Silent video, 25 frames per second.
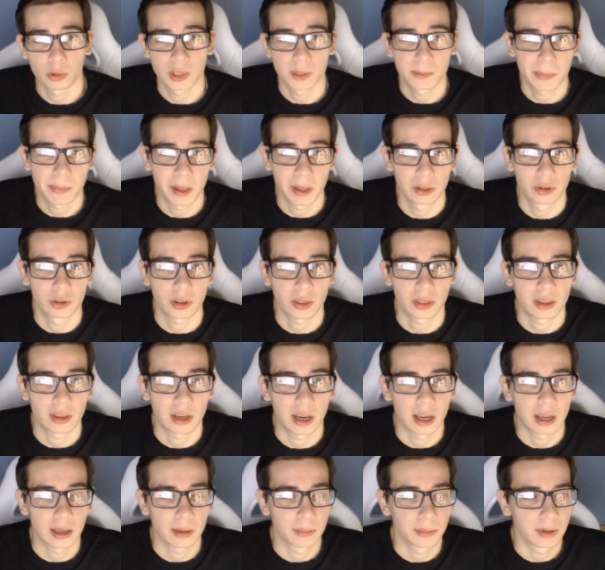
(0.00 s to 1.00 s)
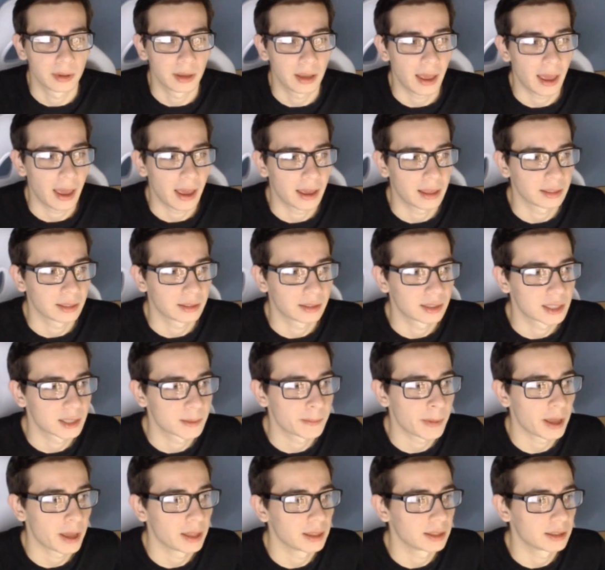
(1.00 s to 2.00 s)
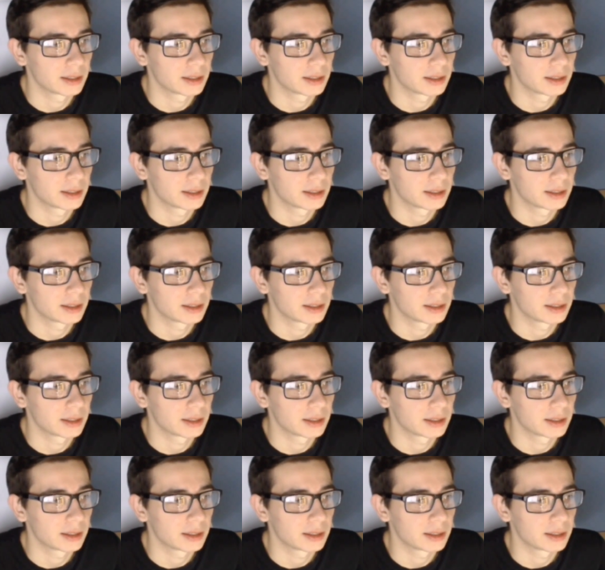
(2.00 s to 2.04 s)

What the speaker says: spend your time and spend